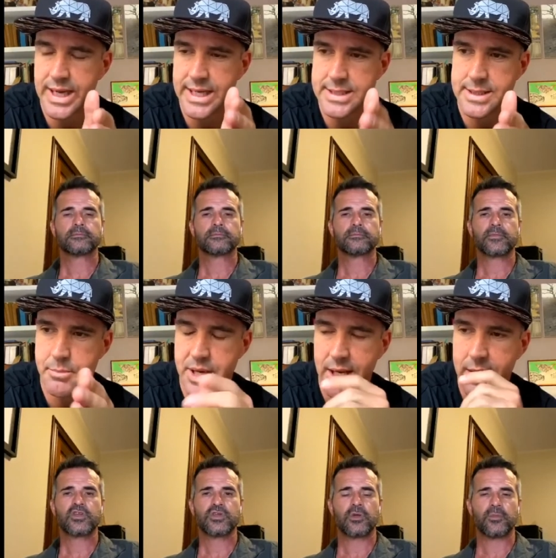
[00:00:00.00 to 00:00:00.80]

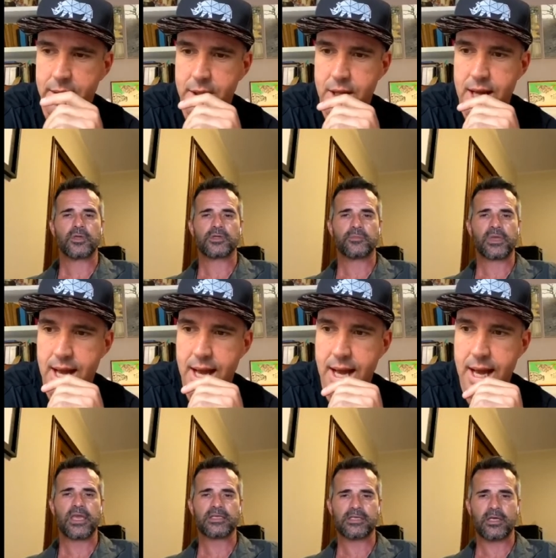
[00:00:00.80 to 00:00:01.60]
Speaker 1: somebody.
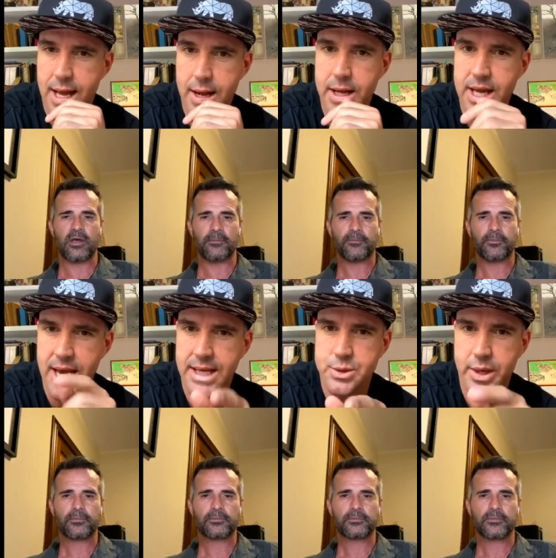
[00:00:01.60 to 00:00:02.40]
Speaker 2: Mkhize, yeah. Yeah,
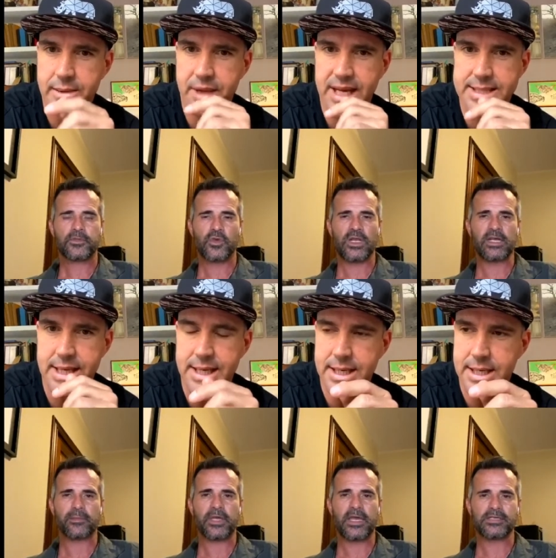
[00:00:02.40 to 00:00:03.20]
Zweli Mkhize.
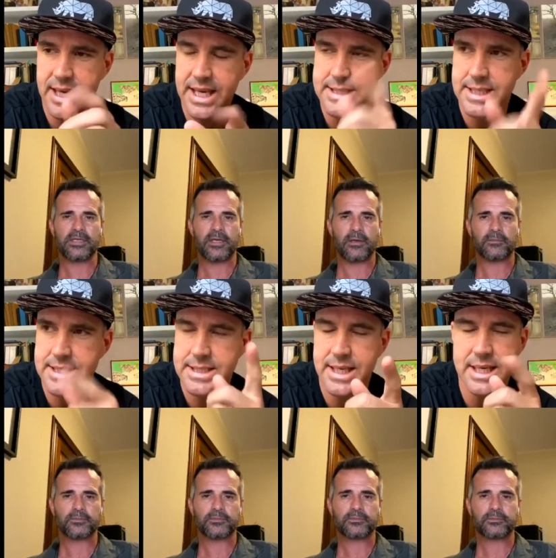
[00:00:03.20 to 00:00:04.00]
And, uh, he, yeah. said,
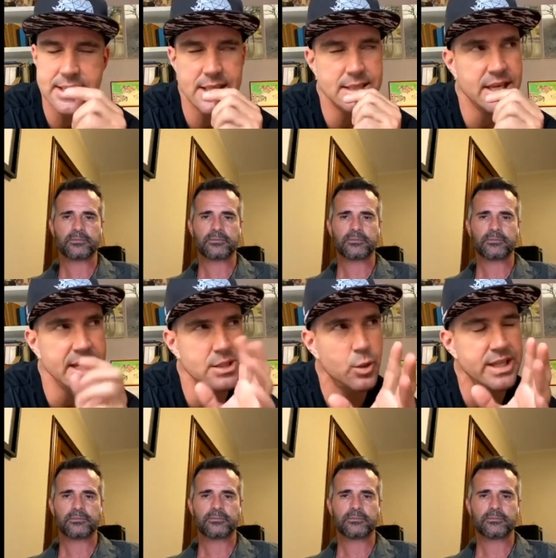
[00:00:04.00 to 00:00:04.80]
Speaker 1: he said mm. he
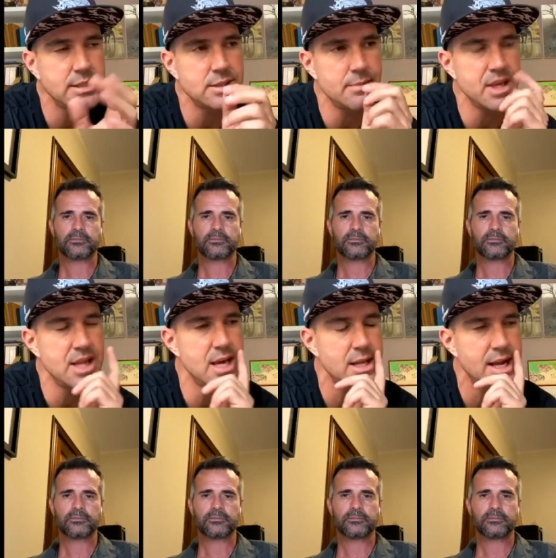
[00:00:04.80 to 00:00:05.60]
tweeted something the
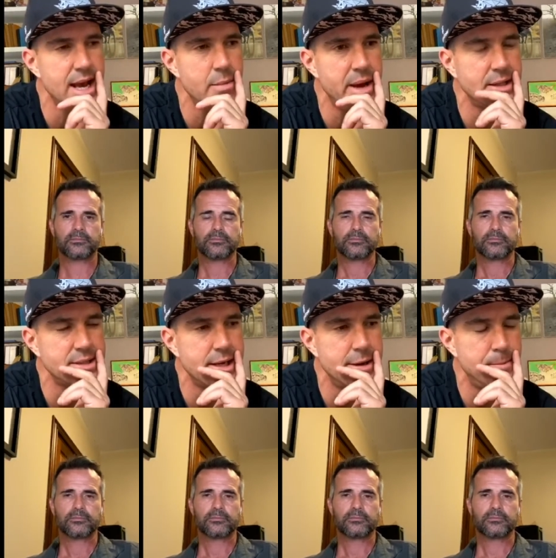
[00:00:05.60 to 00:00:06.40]
other day about
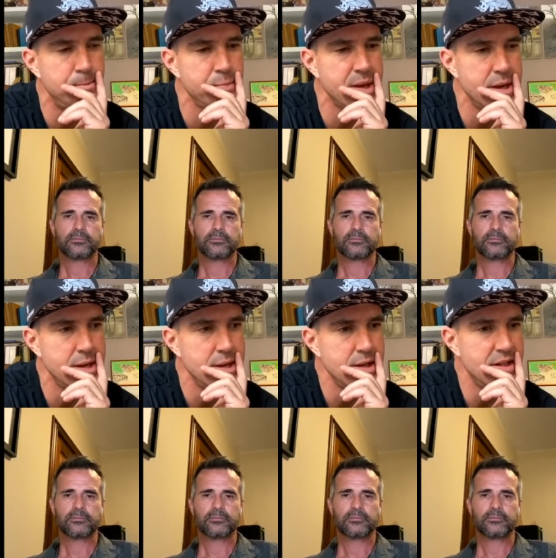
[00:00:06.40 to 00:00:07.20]
um,
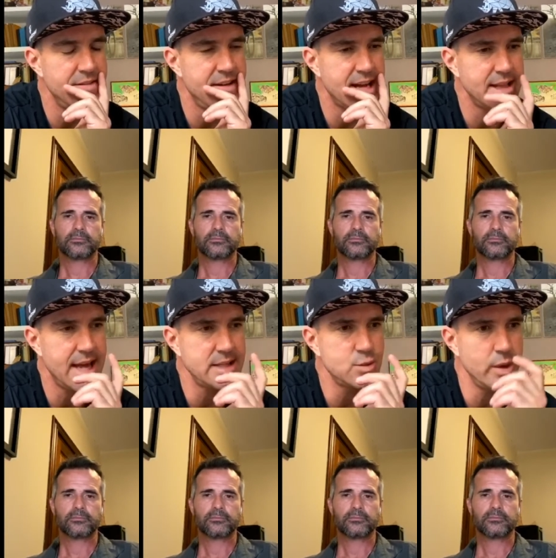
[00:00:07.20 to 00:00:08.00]
the fact
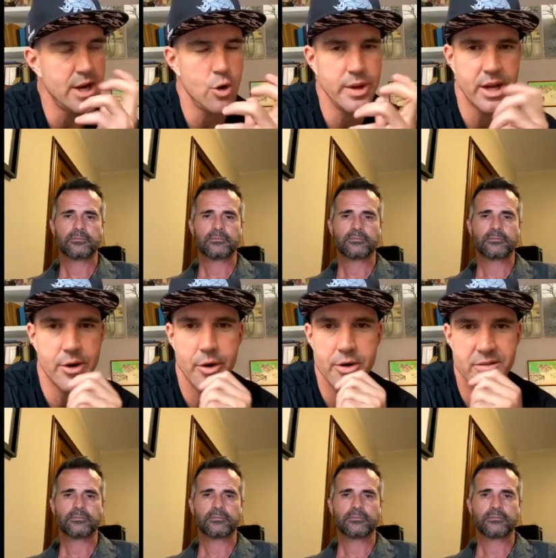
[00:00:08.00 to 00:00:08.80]
that we know where the
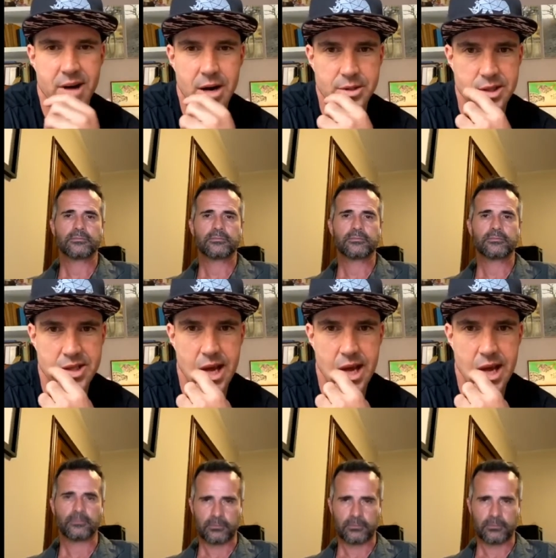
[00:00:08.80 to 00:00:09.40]
coronavirus has come